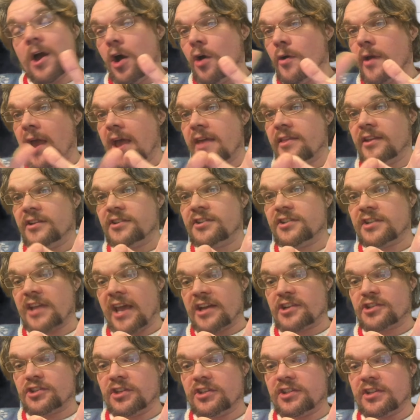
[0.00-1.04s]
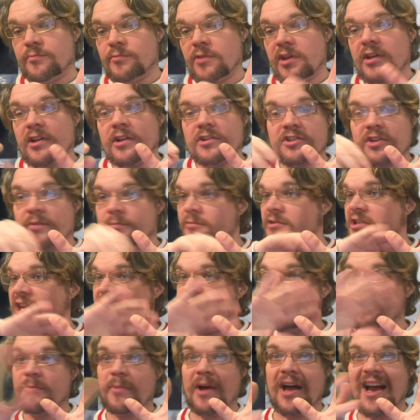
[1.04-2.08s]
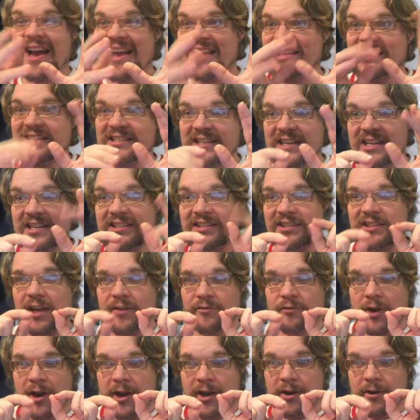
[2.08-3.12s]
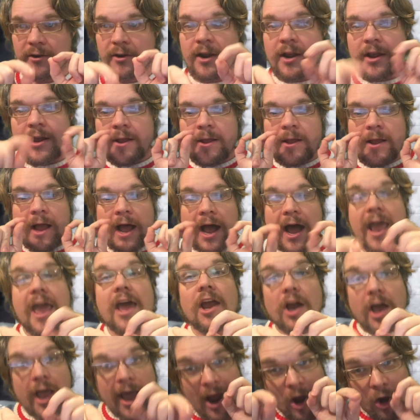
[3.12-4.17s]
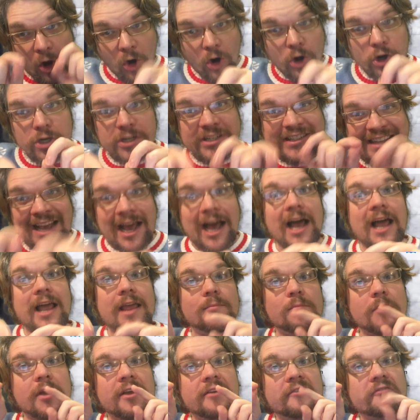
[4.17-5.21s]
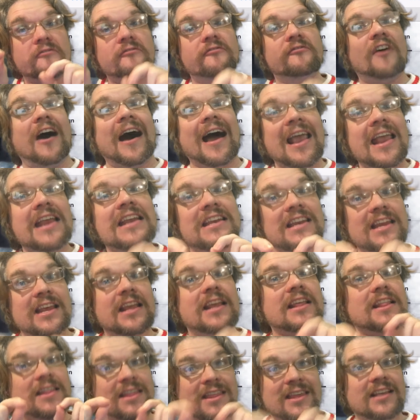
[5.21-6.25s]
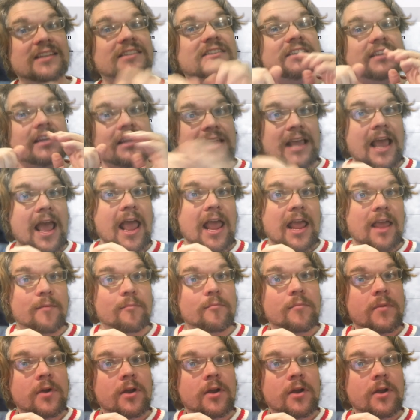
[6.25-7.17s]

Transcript: Okay, this is actually something, some definitely behind the scenes stuff right here. I had a hard time finding this game.